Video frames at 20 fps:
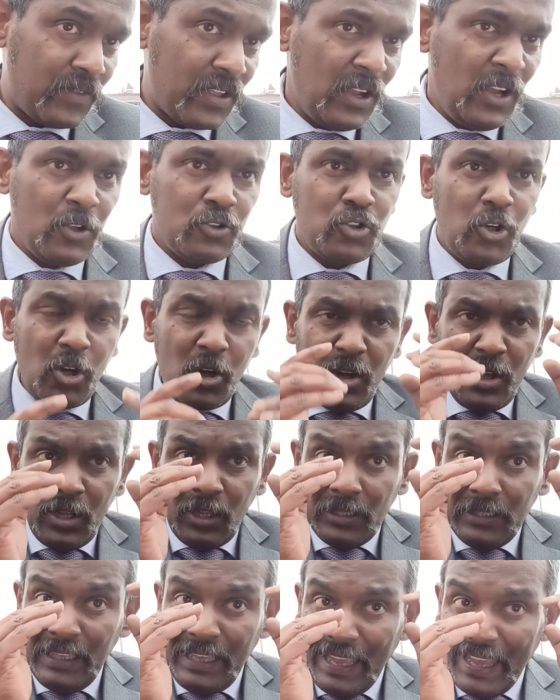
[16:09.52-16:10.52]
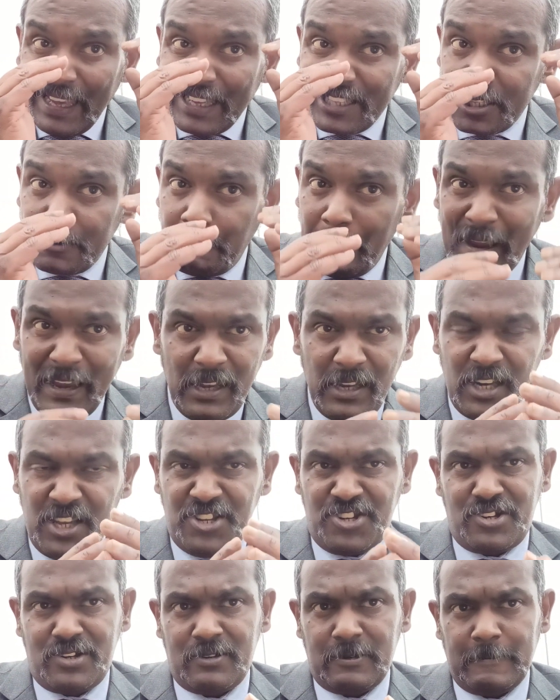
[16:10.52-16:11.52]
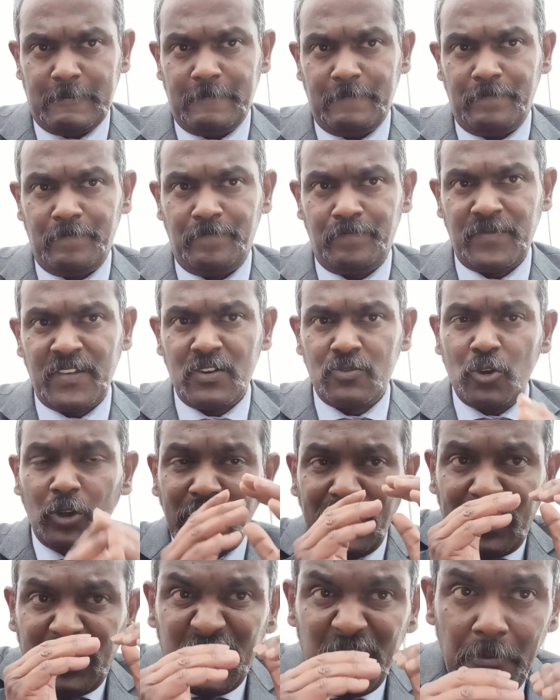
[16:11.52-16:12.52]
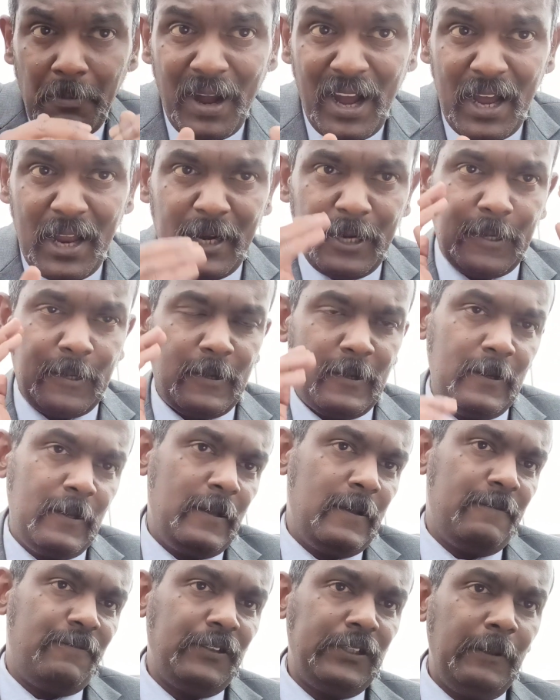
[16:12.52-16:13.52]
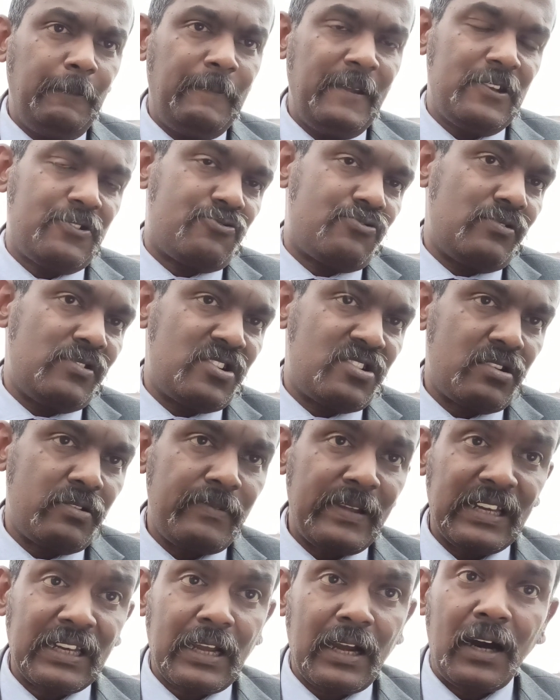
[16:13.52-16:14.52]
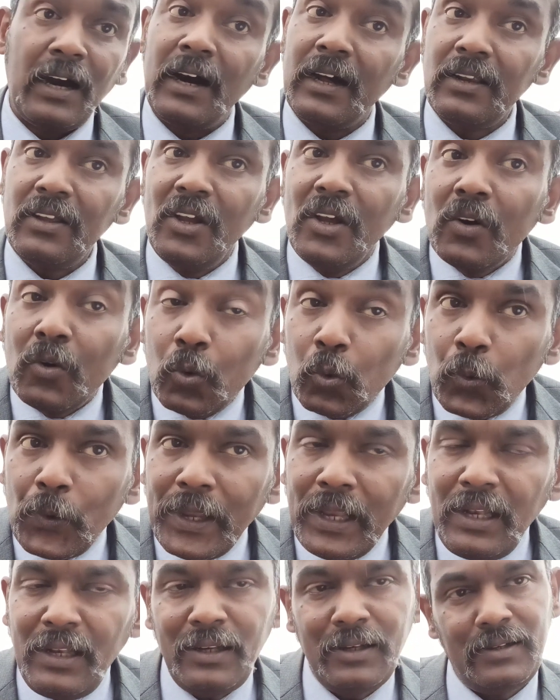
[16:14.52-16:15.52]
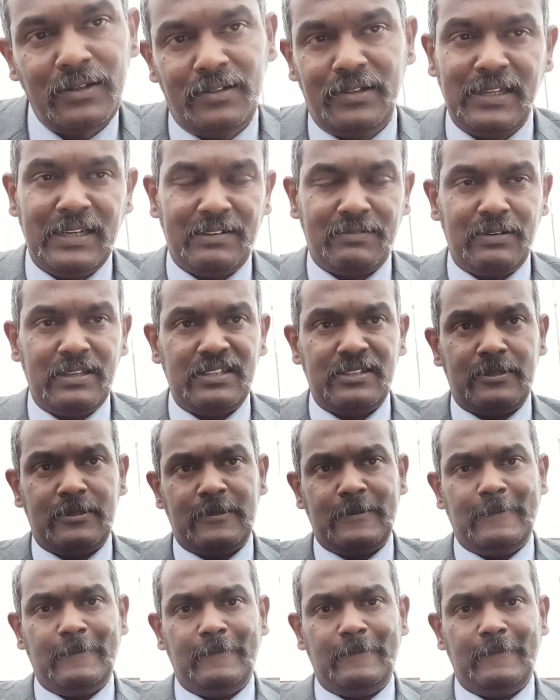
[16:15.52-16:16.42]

So the expenditure, so the demand for the petrol driven car will decrease.